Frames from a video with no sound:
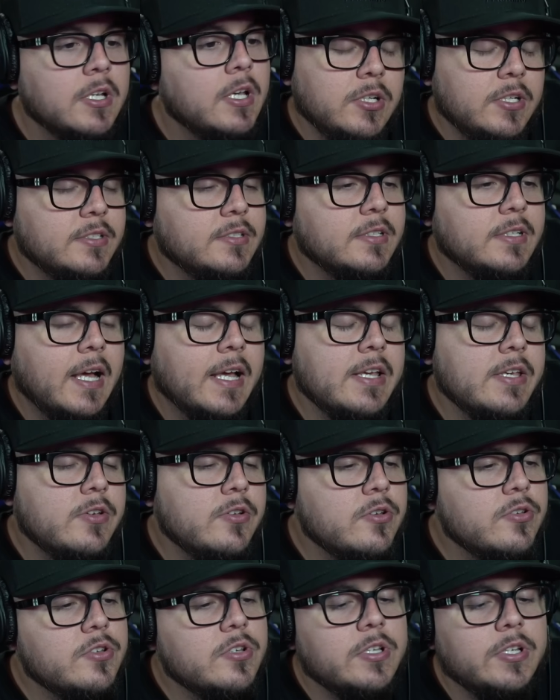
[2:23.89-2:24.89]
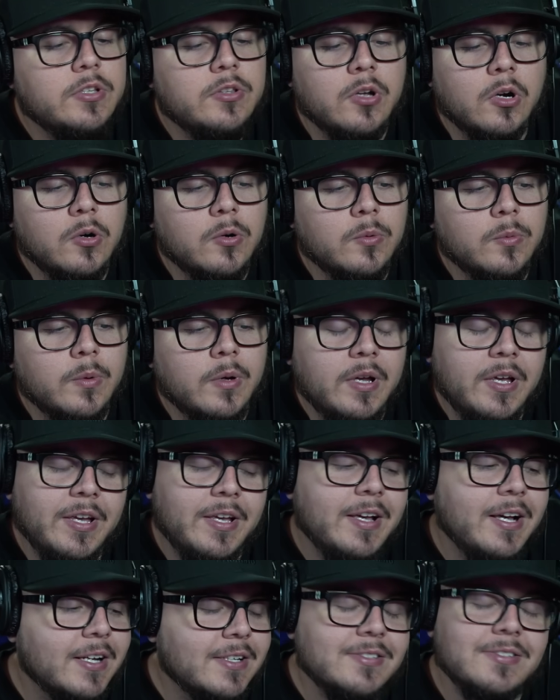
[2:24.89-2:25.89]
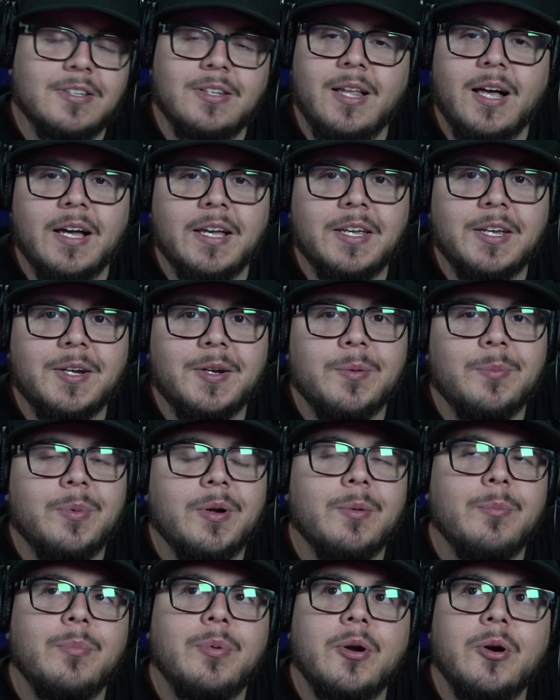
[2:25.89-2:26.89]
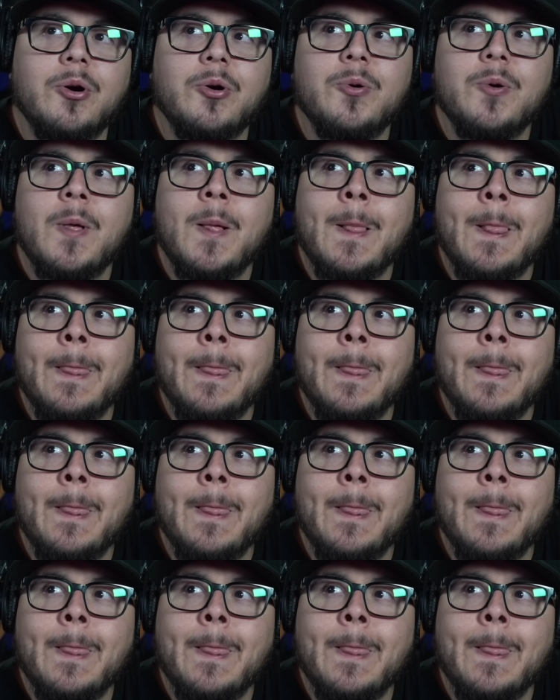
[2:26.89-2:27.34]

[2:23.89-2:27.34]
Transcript: Listen, I usually don't cuss a lot here, but bro,